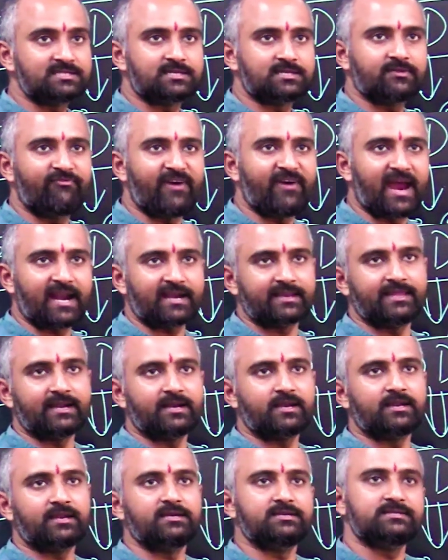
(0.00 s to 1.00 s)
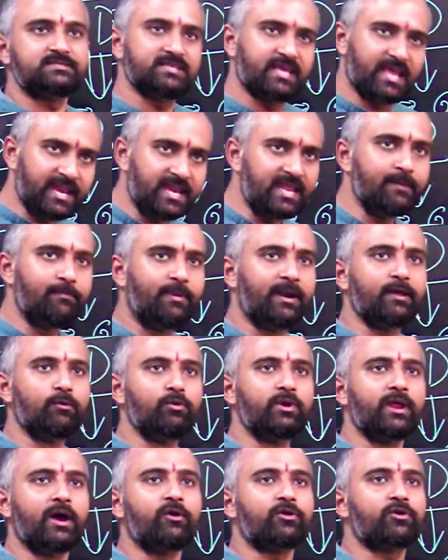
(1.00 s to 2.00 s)
fact that anybody would
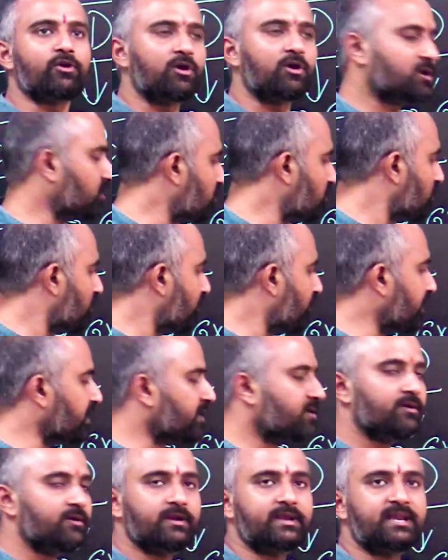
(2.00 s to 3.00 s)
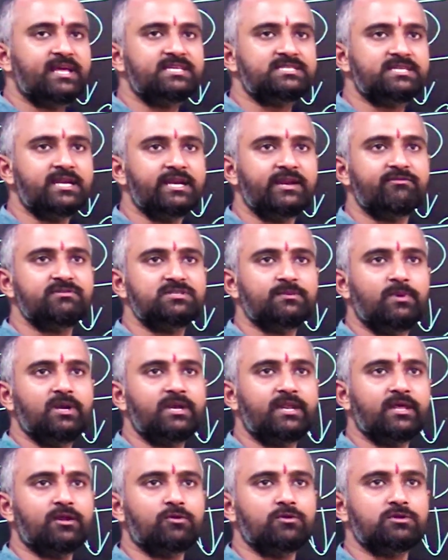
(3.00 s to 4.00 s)
have taught when you teaching divisibility
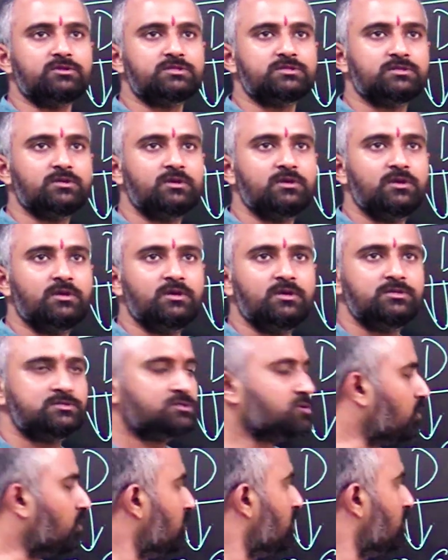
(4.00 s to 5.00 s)
rules. So